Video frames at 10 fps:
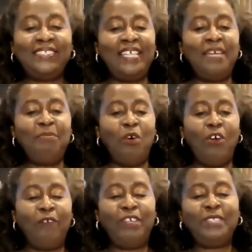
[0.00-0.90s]
see more
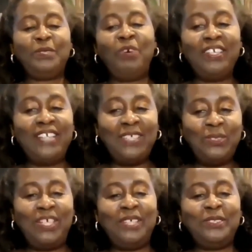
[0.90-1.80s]
of his work. That's
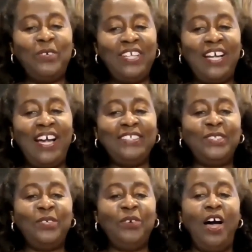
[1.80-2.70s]
what I was going to
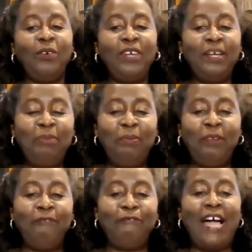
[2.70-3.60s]
ask you. How can
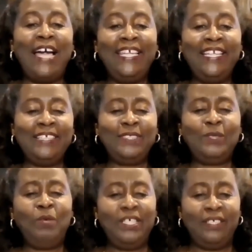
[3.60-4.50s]
people find his
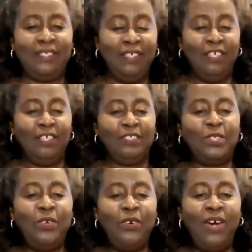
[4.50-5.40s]
work? So
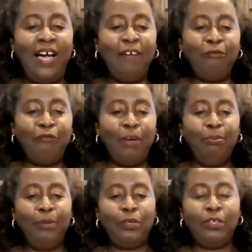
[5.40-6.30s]
you have a
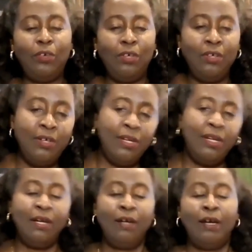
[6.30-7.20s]
book
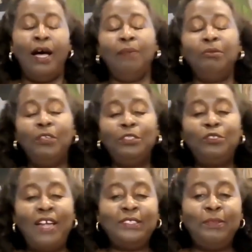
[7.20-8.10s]
called
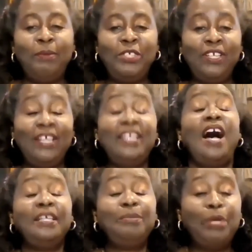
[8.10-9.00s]
Transformation, an
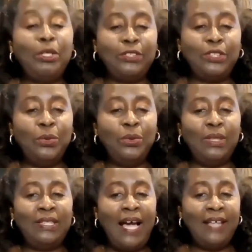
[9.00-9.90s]
art book. So
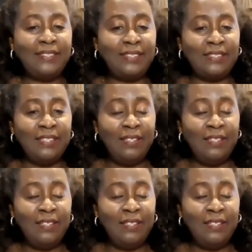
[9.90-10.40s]
it has